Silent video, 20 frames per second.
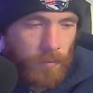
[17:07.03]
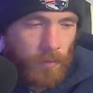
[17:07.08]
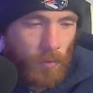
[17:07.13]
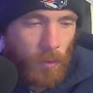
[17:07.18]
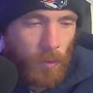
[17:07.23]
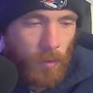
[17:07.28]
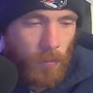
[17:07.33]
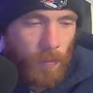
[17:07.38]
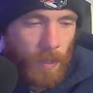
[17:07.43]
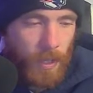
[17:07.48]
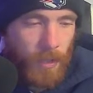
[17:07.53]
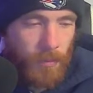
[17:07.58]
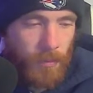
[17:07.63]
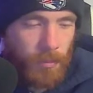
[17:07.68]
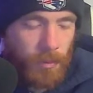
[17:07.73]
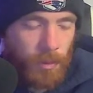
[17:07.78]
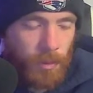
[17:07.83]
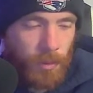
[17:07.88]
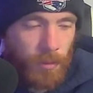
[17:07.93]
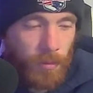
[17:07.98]
Twelfth man
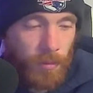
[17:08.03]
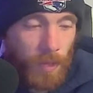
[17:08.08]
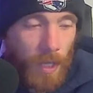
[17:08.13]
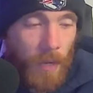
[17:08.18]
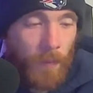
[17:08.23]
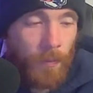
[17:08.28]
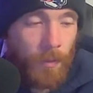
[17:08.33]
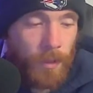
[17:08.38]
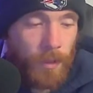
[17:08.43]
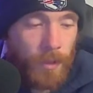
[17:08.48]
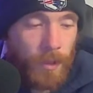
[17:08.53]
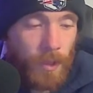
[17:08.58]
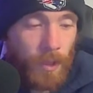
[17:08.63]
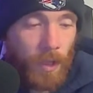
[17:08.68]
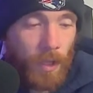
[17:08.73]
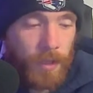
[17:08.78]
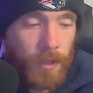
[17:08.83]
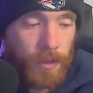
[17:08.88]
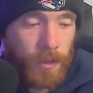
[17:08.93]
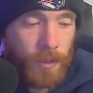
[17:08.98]
is brutal. Yeah, for the
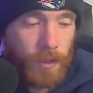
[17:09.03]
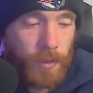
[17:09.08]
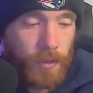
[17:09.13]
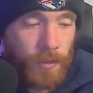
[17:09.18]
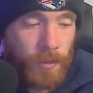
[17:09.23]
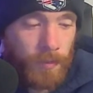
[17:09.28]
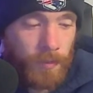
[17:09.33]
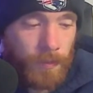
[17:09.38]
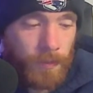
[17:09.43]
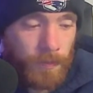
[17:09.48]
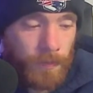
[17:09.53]
Seahawks it is.